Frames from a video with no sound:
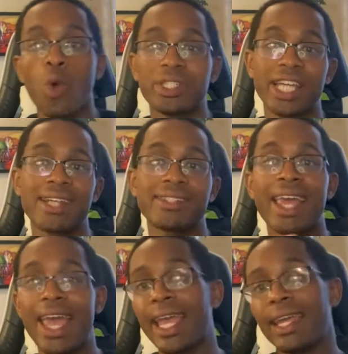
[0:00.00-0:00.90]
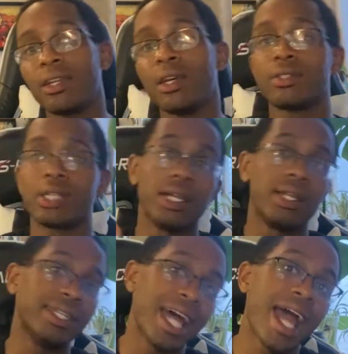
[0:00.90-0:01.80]
which has 8
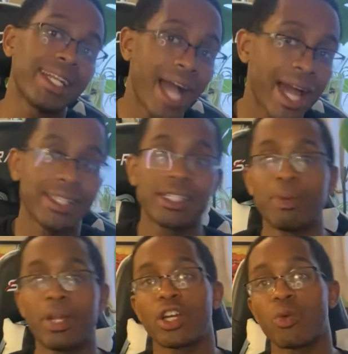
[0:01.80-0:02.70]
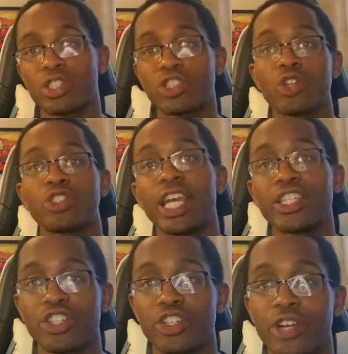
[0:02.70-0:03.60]
to 9 katas, depending on which
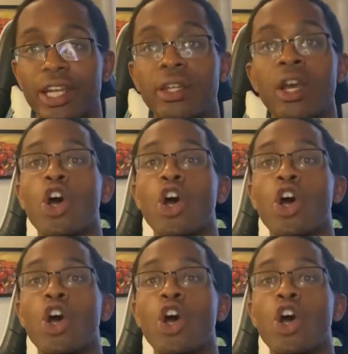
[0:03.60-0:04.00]
association you're in.